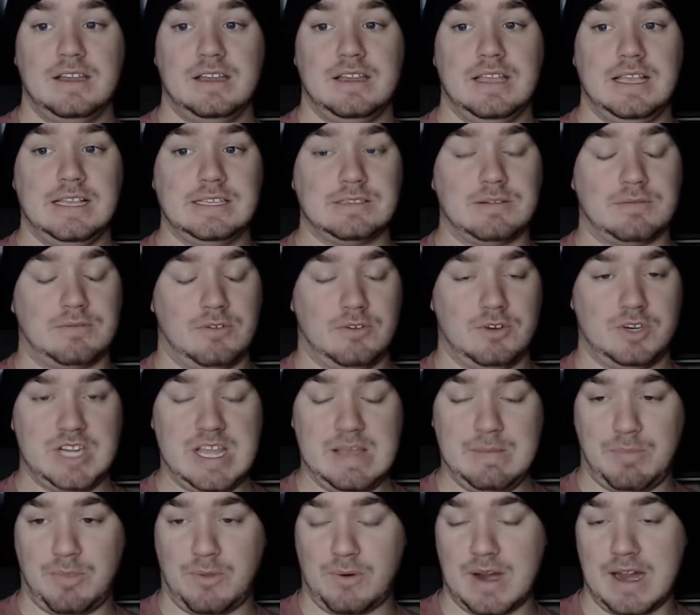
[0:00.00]
He's a
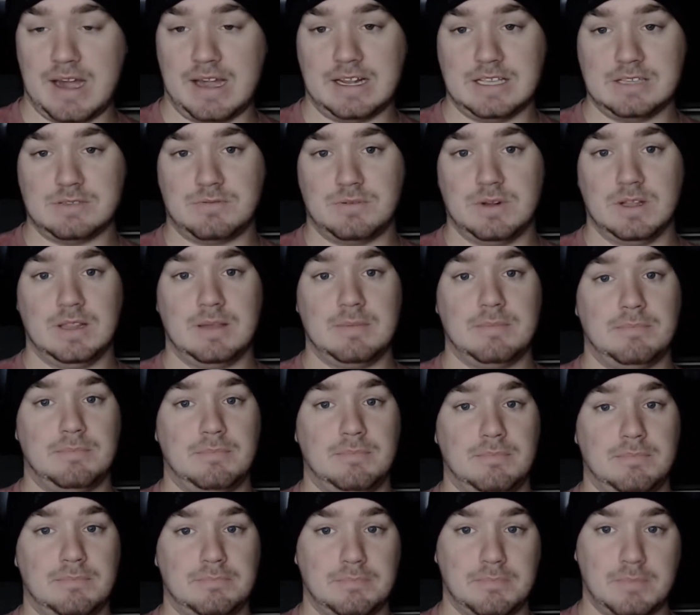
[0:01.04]
deep threat, and he's really
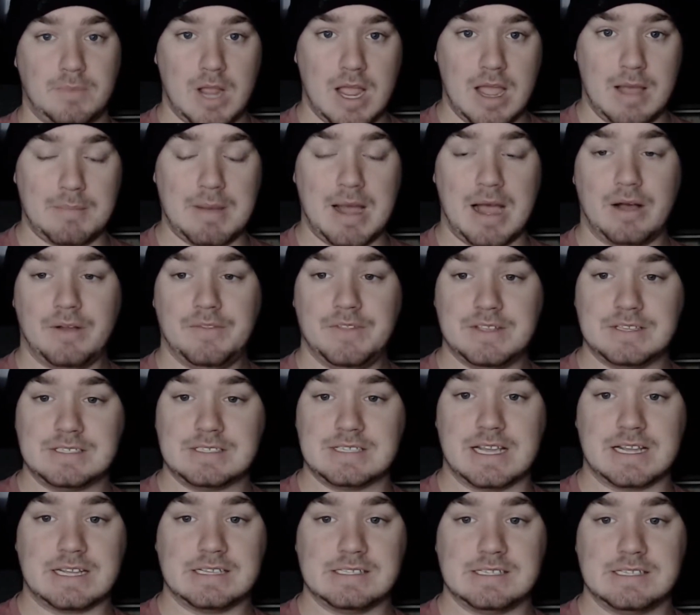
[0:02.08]
come out in this
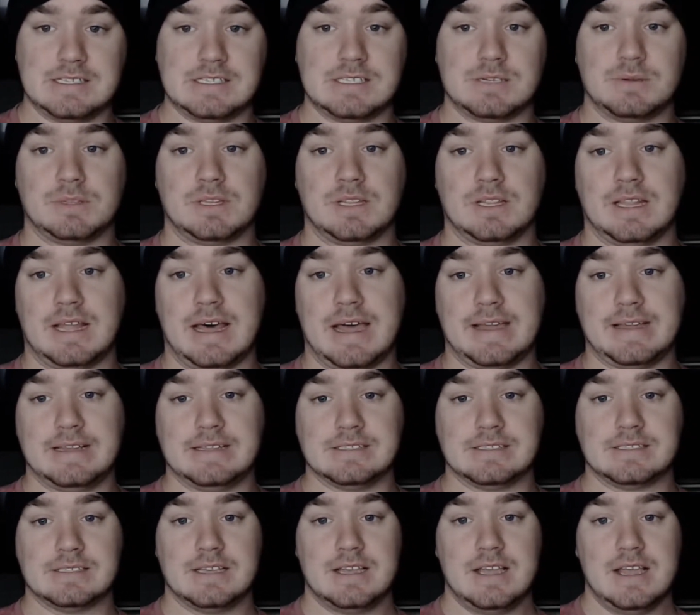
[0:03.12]
second season with the
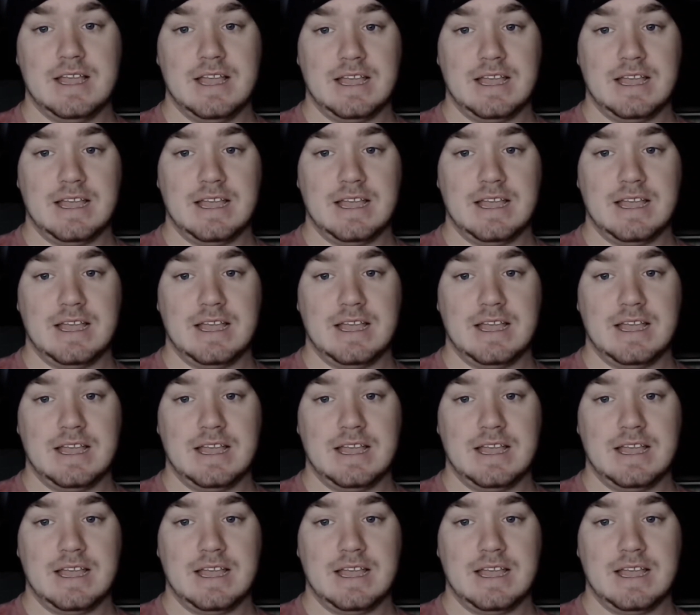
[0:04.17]
Lions.